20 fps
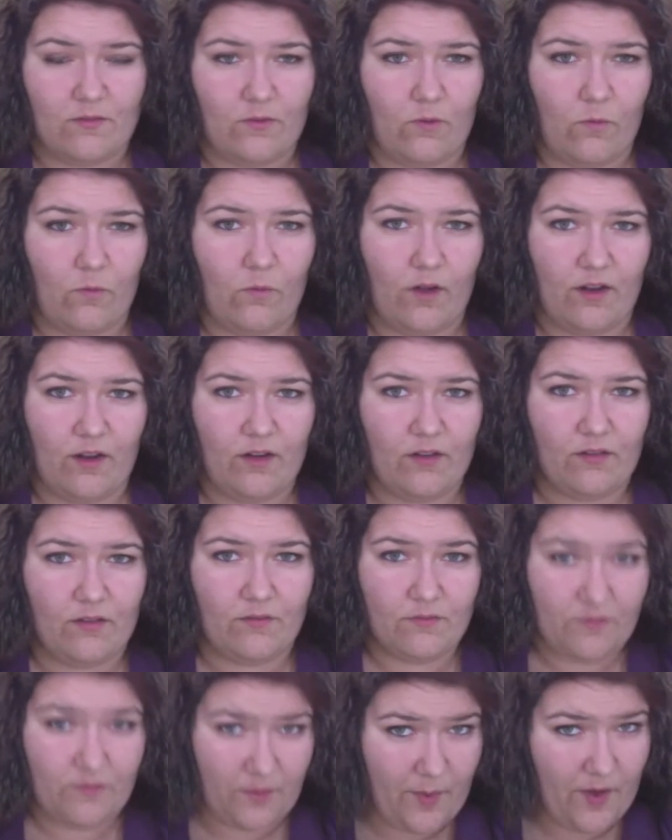one
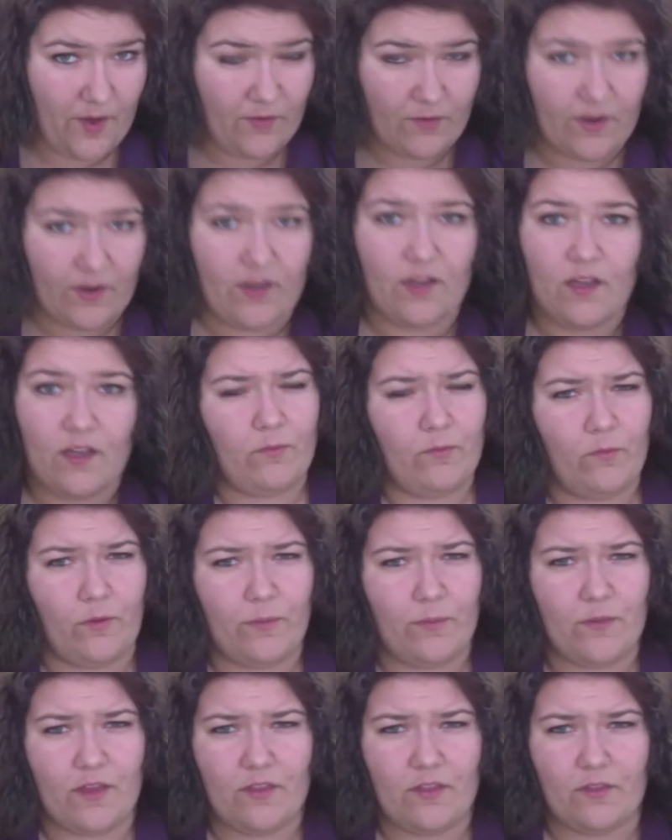female friend. We
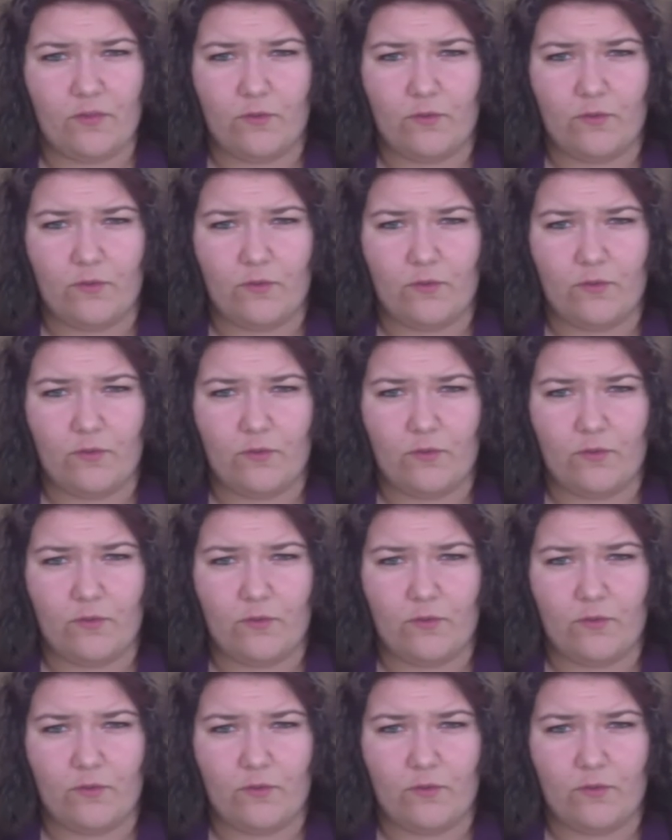met